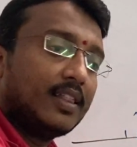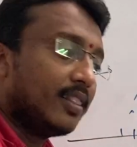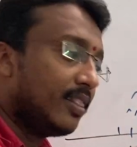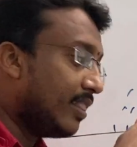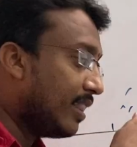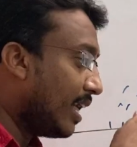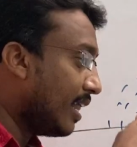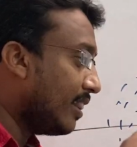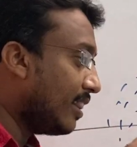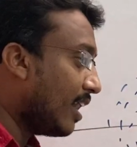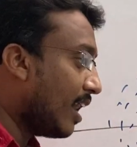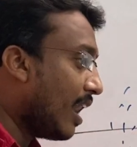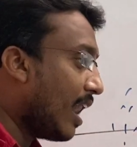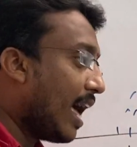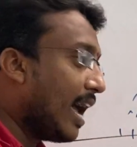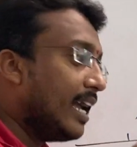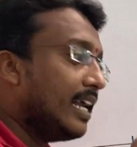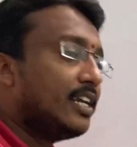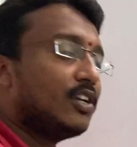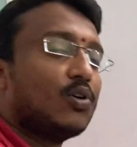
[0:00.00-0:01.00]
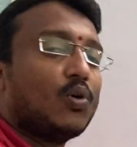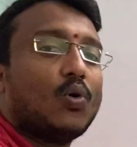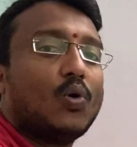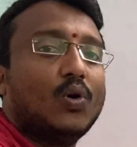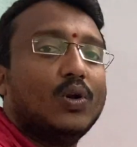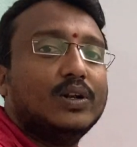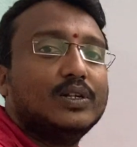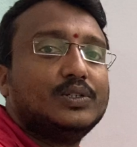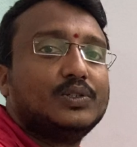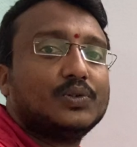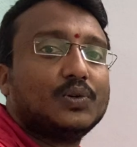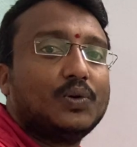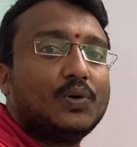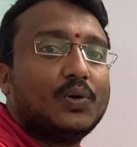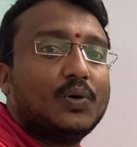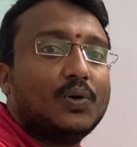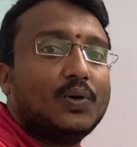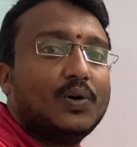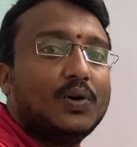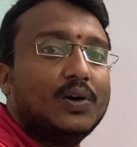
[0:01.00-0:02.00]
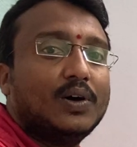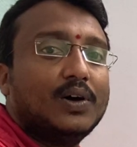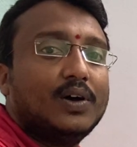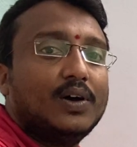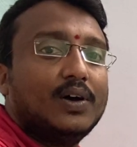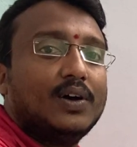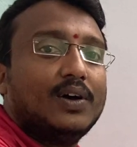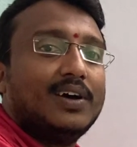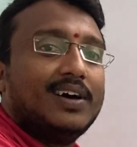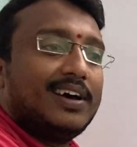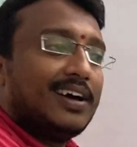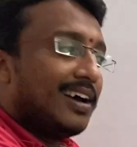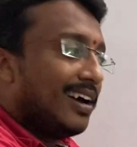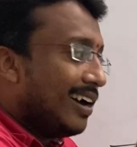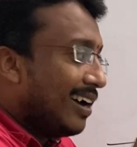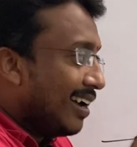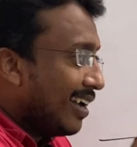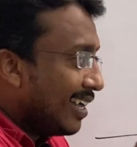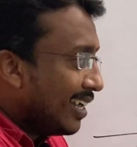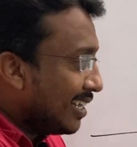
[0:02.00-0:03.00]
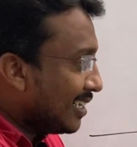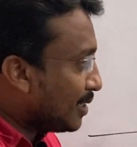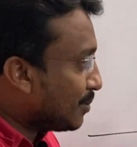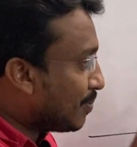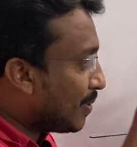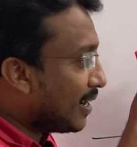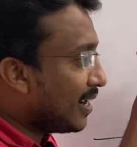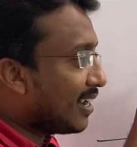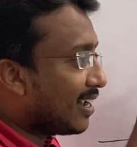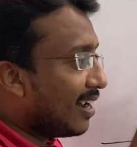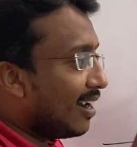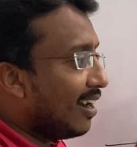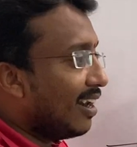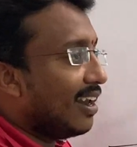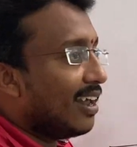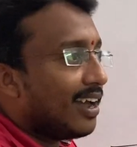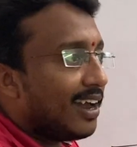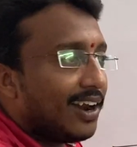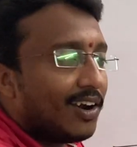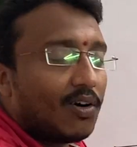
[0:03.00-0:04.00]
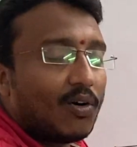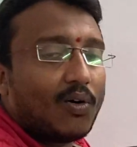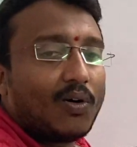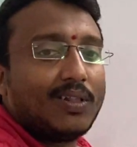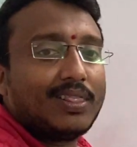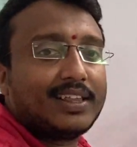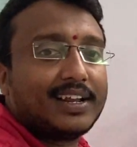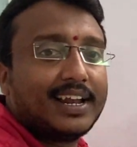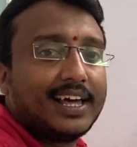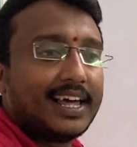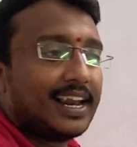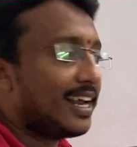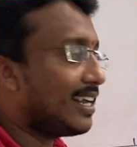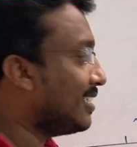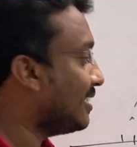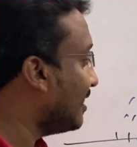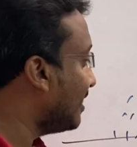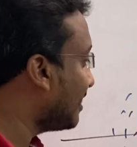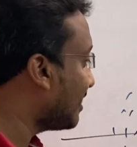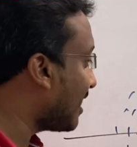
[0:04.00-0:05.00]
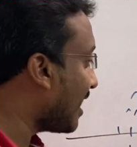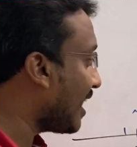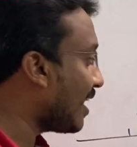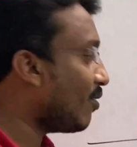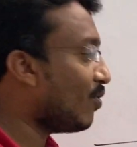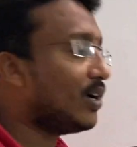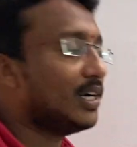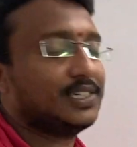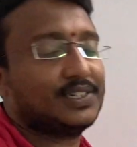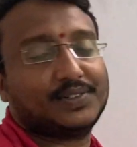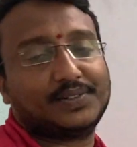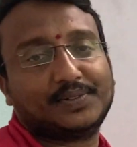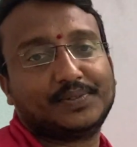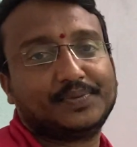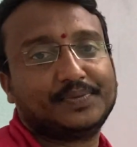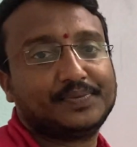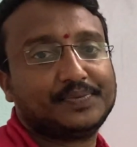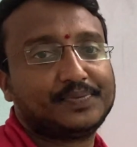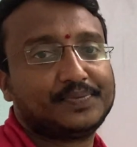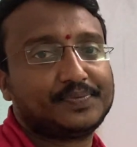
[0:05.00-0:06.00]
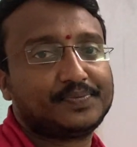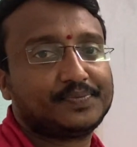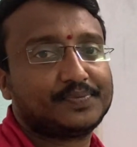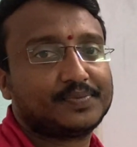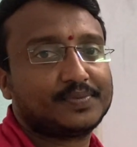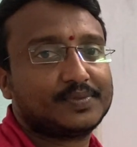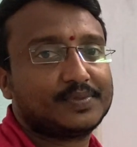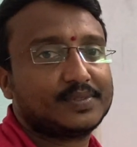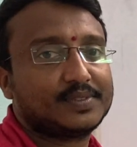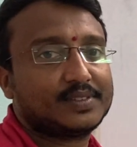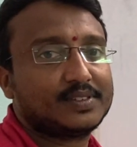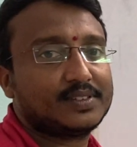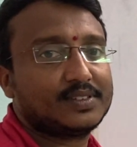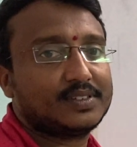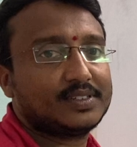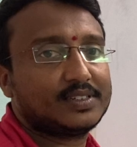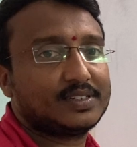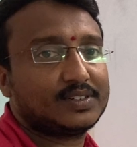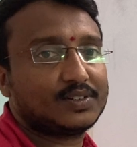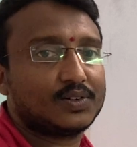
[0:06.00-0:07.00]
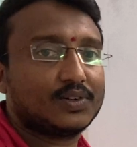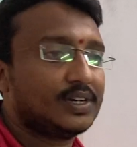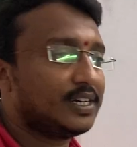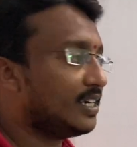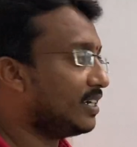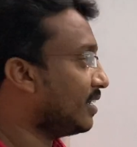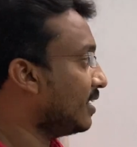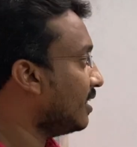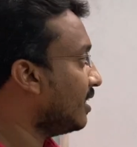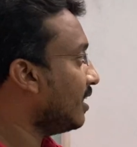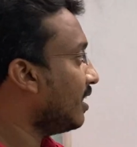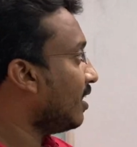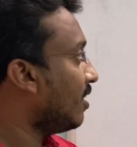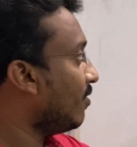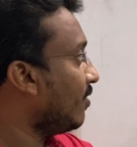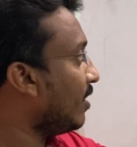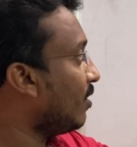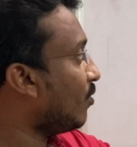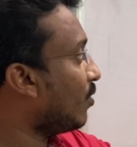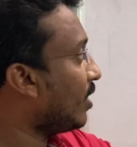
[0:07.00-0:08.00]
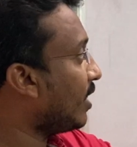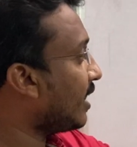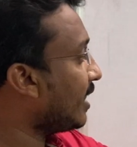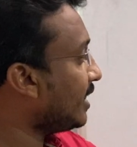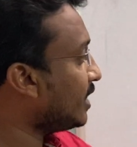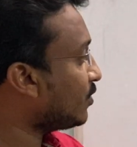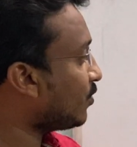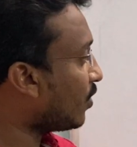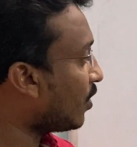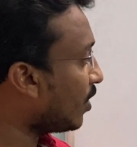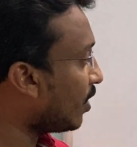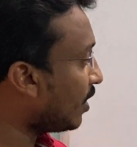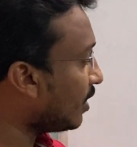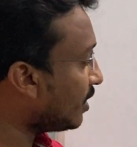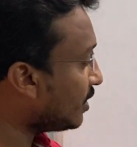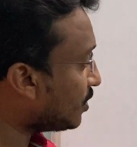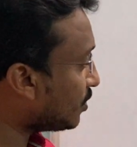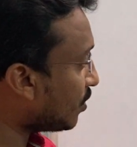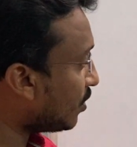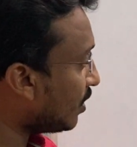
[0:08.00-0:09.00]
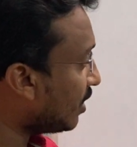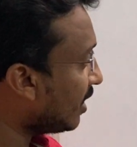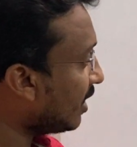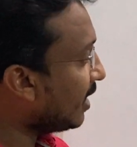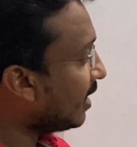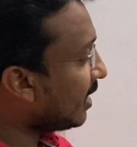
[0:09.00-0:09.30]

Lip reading: then the light also sprinkle in all the directions like water. Got it? When water fall on the stone,